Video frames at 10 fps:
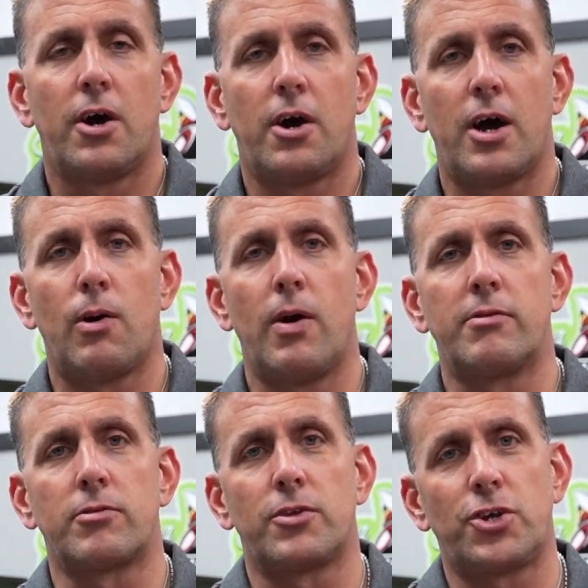Uh,
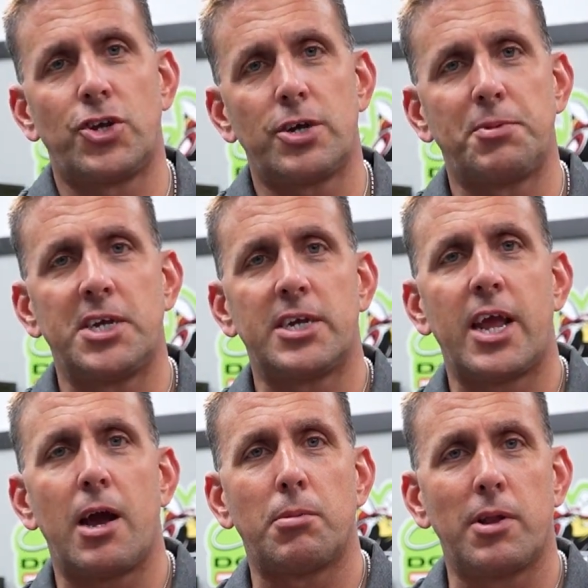however, the GMC
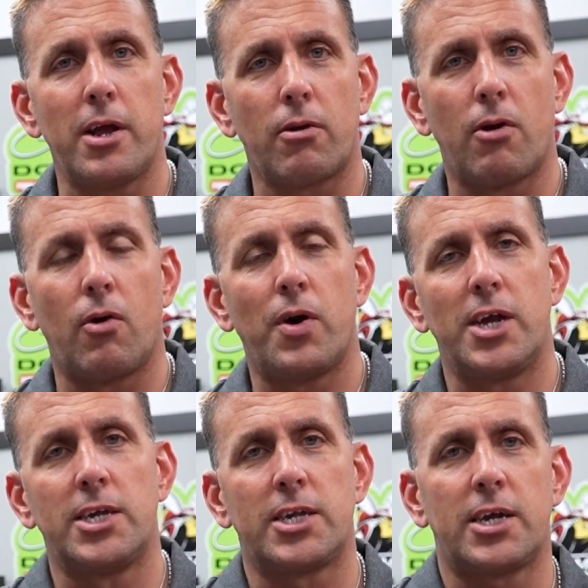Caballero
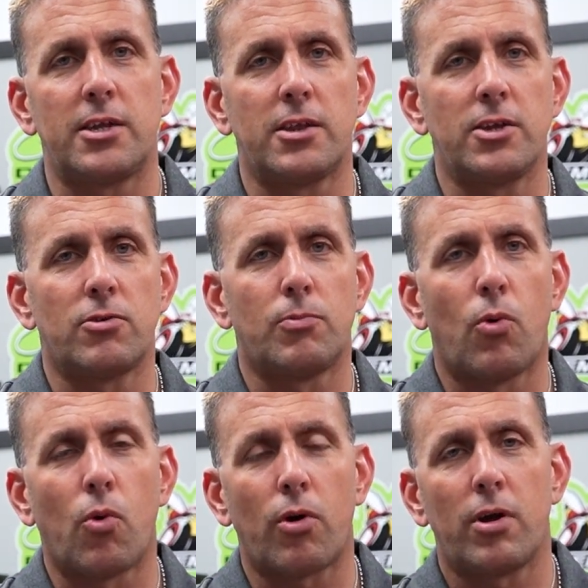is a little
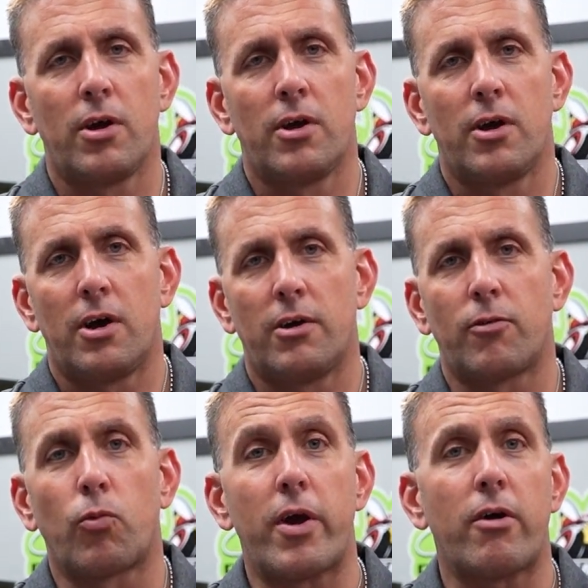more of
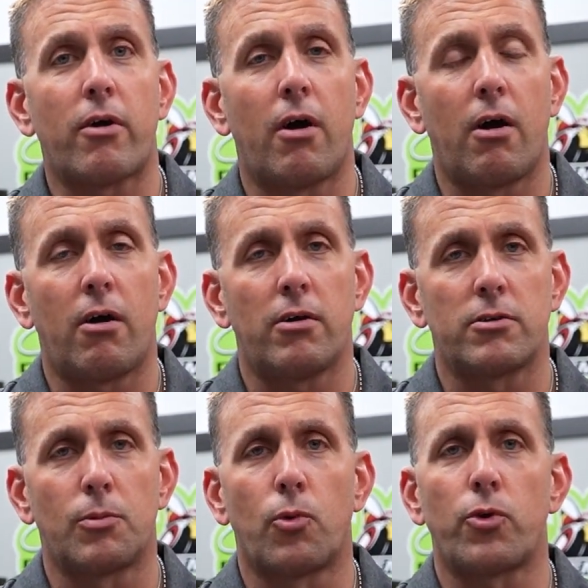a rare car, a
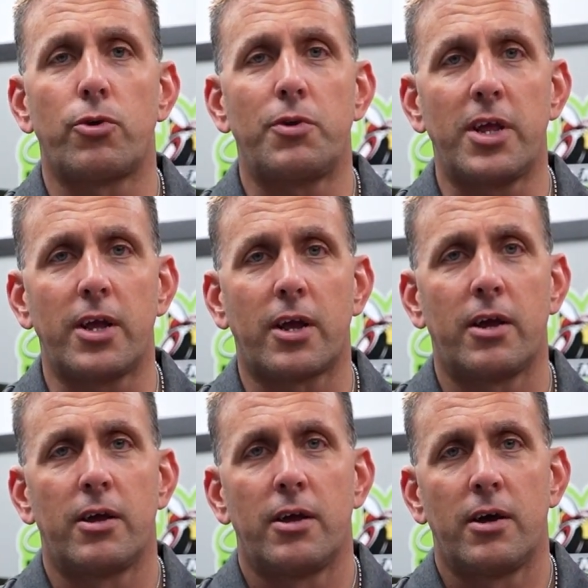little more unique,